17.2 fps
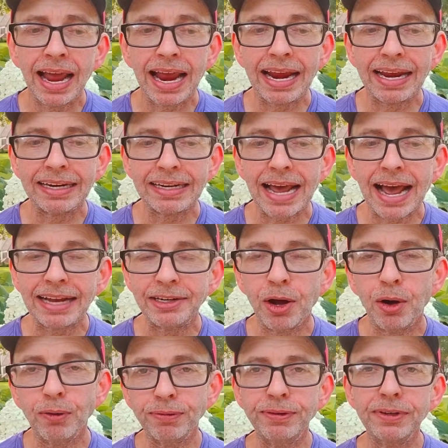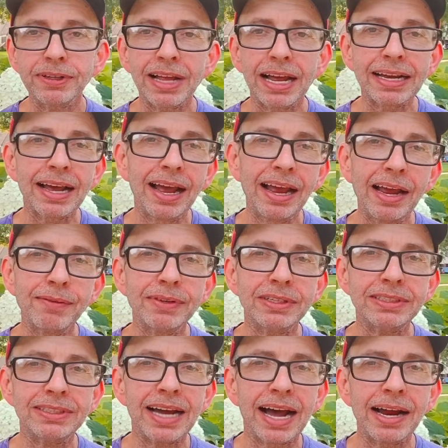And I don't feel like I
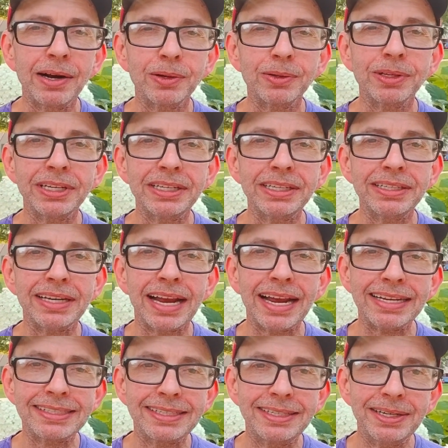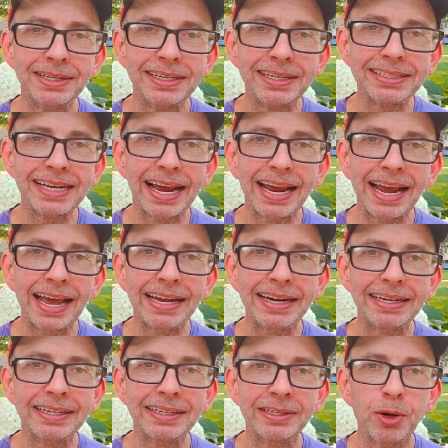have it dialed in as good as I
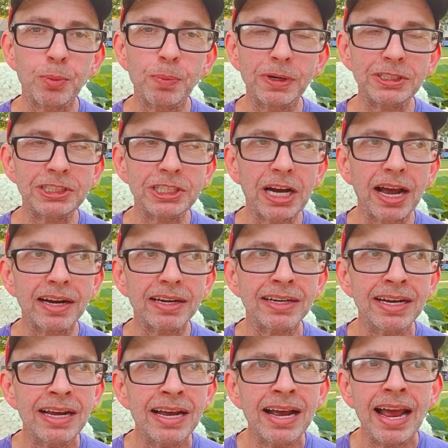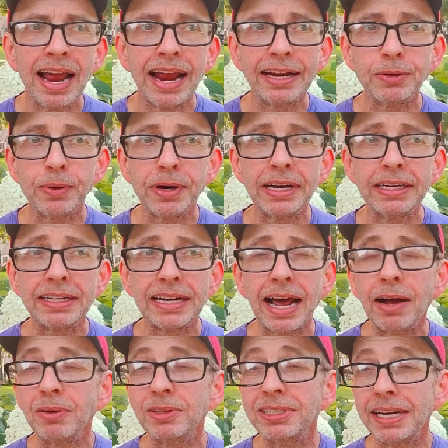had it in OpenShot. And
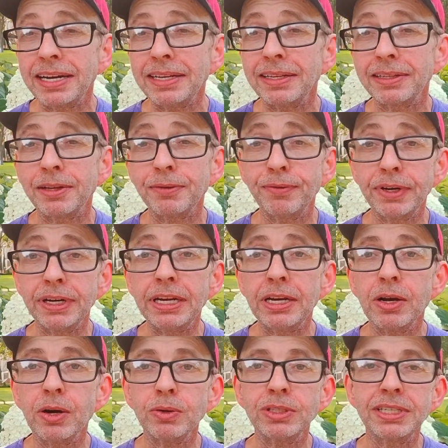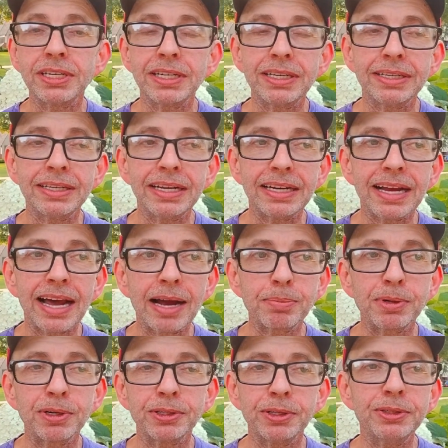granted, I'll say that the videos that
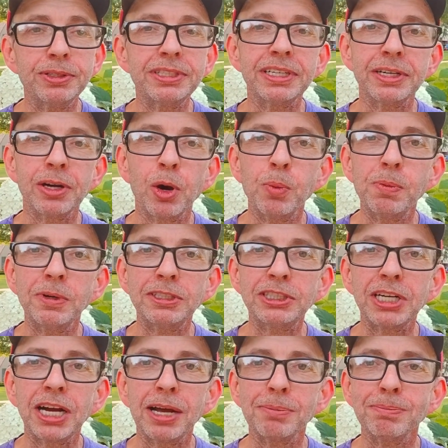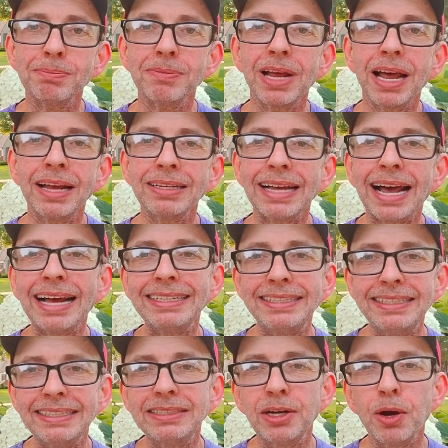I produced in OpenShot, I
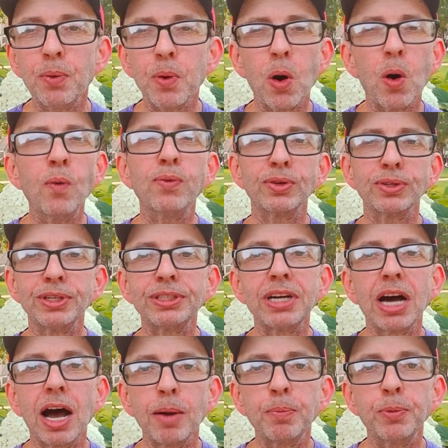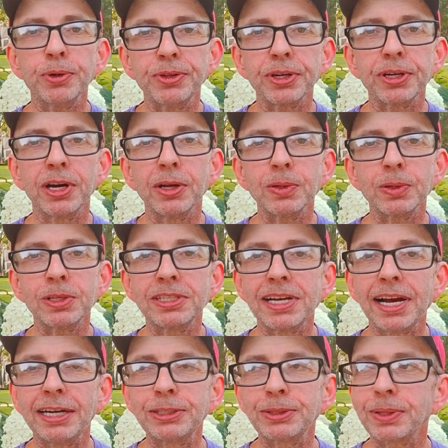did go over the top with the color
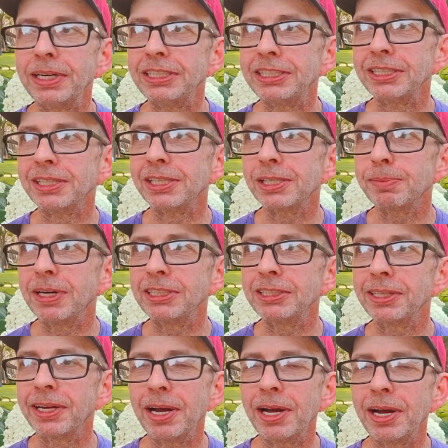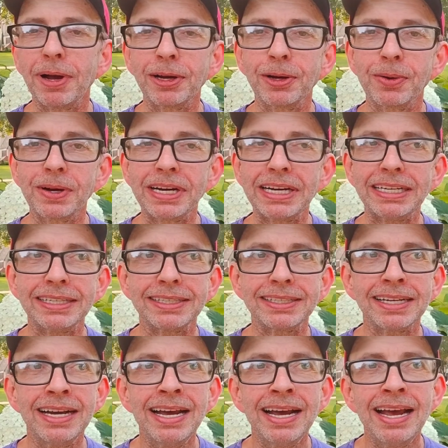saturation, especially on my
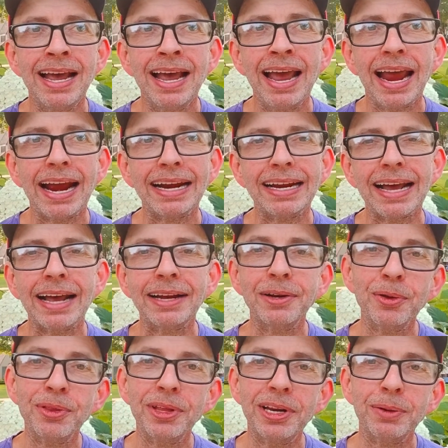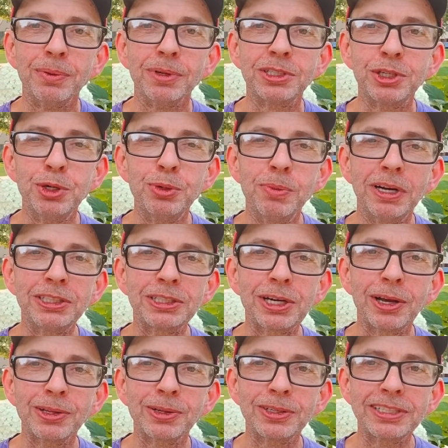greens. And I know that it was too
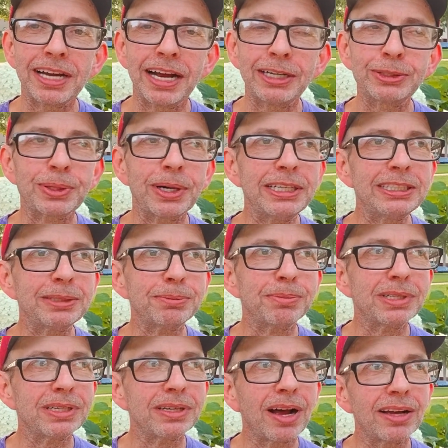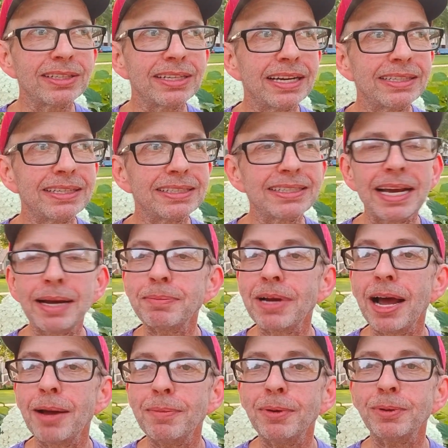much color saturation, but at the
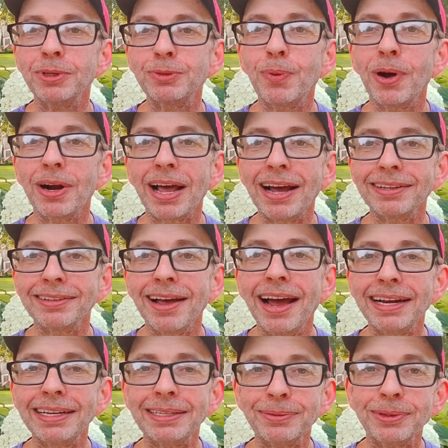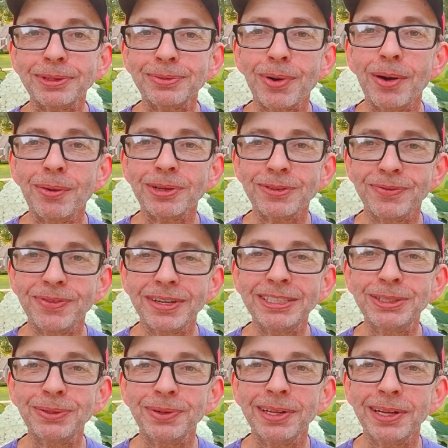same time, it was what I liked. It was what was
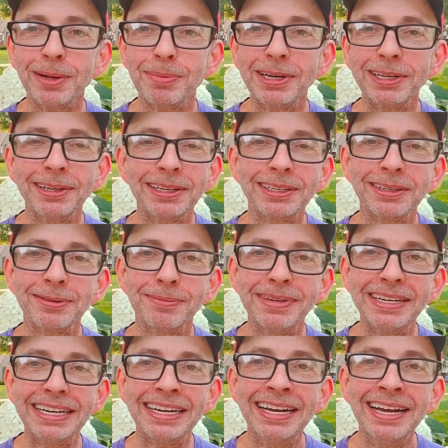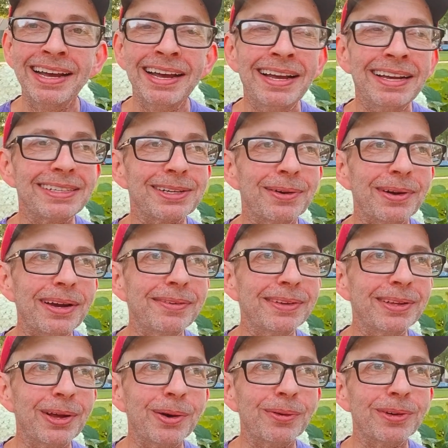visually appealing to me. So
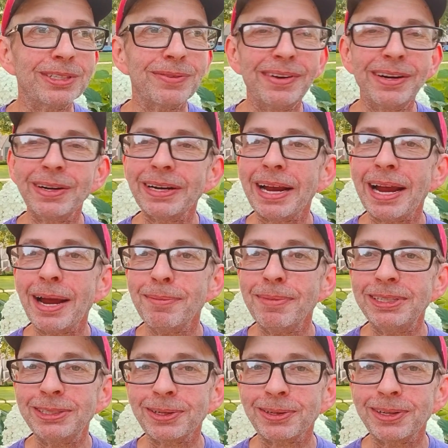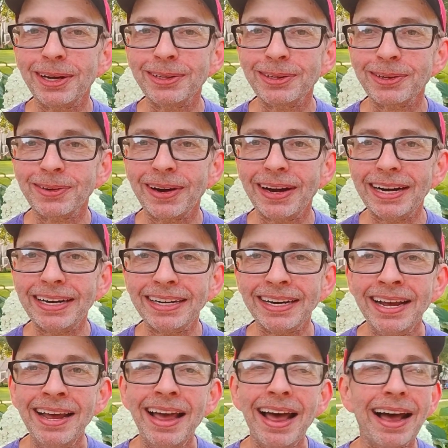even though it was a very amateur color
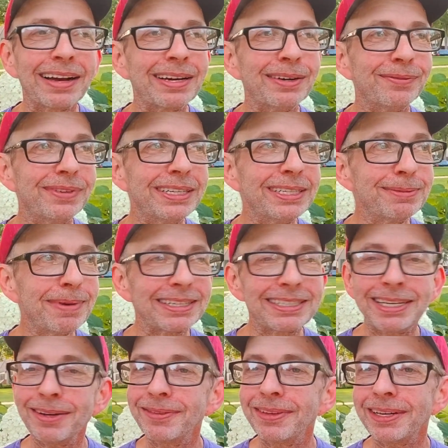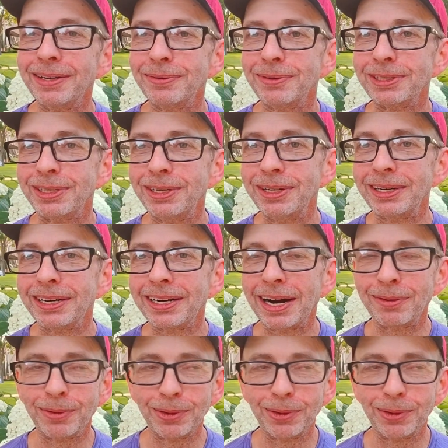grading, I convinced myself that it was good, and